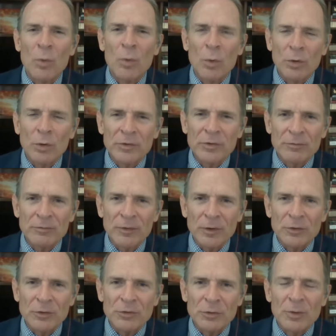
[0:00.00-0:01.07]
morals and
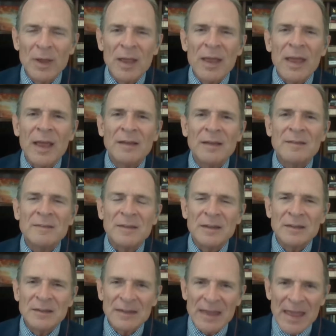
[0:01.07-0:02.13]
virtue ends
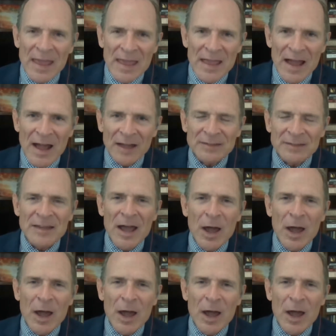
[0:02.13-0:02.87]
in chaos,